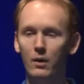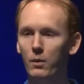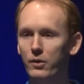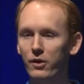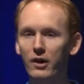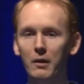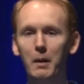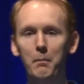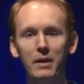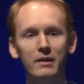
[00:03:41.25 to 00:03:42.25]
When we're talking
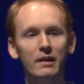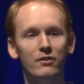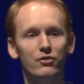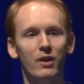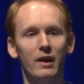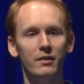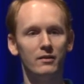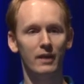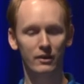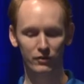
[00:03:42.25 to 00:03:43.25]
about bending strength,
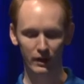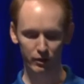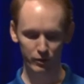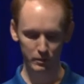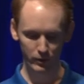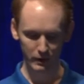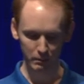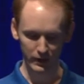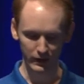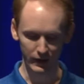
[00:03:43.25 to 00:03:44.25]
it's actually a three-point
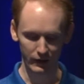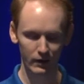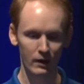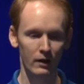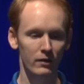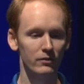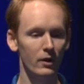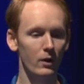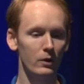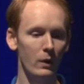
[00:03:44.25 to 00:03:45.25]
bending.
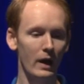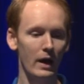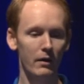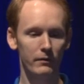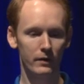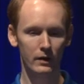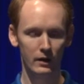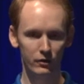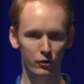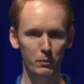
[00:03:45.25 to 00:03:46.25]
So you have
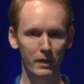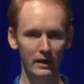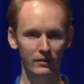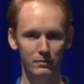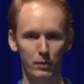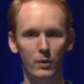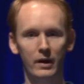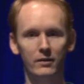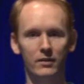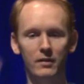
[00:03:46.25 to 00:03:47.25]
two base
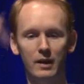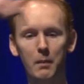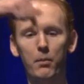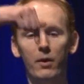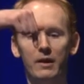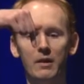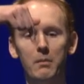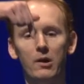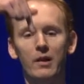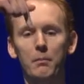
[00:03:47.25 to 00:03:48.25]
points and then a point in the
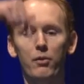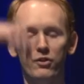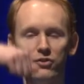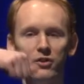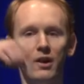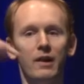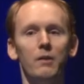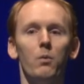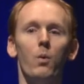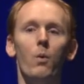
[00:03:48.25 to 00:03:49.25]
middle that pushes on it.
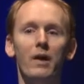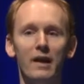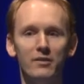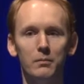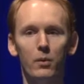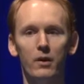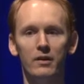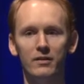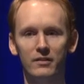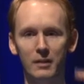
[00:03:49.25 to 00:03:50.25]
And why that's
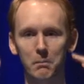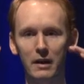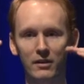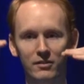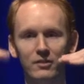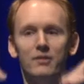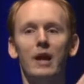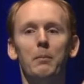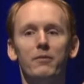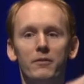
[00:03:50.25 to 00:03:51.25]
important is it's a mixed
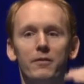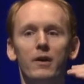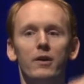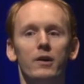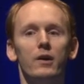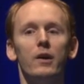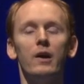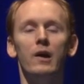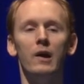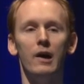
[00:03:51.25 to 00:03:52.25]
type of a failure.
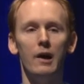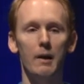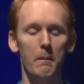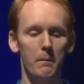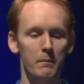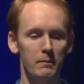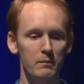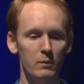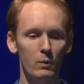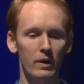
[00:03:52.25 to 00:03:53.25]
Um,
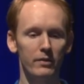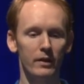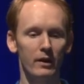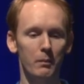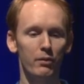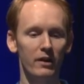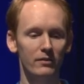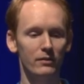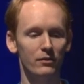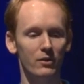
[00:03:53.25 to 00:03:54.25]
with a uh,
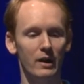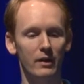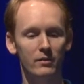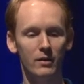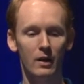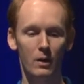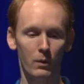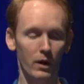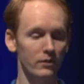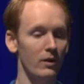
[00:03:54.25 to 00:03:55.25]
compressive strength,
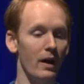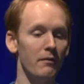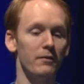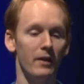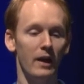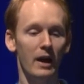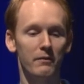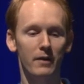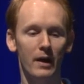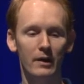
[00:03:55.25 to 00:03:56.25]
we also have a very high
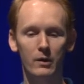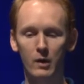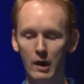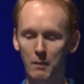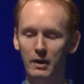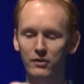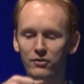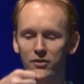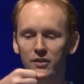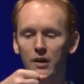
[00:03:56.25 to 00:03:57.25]
value, but it's
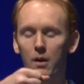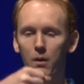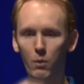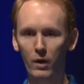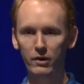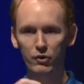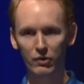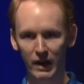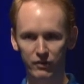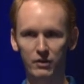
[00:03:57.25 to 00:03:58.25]
just in a one
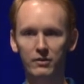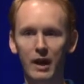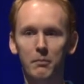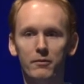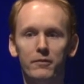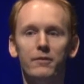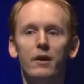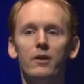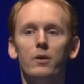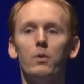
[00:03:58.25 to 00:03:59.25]
direction type of a failure.